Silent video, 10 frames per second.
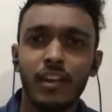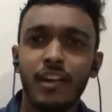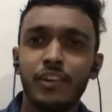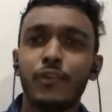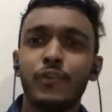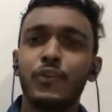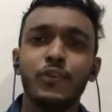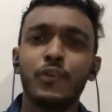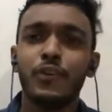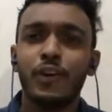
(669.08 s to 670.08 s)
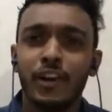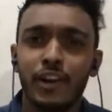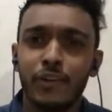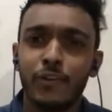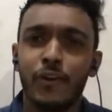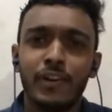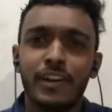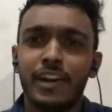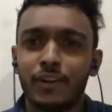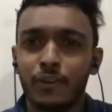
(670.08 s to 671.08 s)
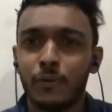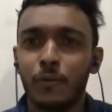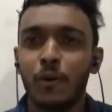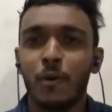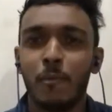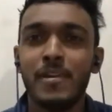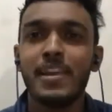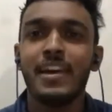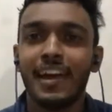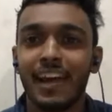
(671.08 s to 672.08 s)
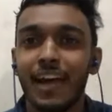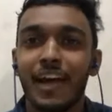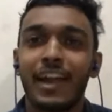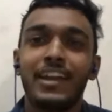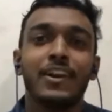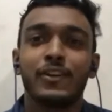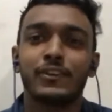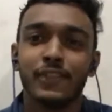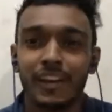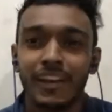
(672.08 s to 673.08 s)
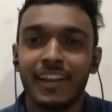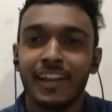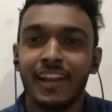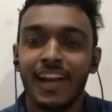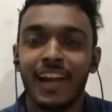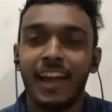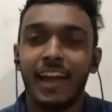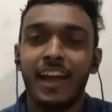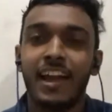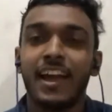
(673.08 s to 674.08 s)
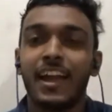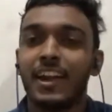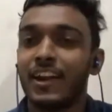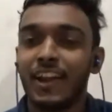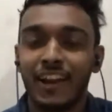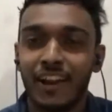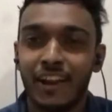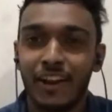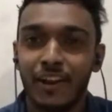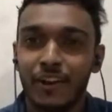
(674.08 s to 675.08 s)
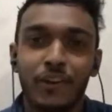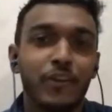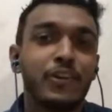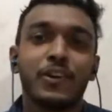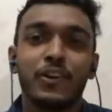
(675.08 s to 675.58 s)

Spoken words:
you don't need to be a, intellectual, and not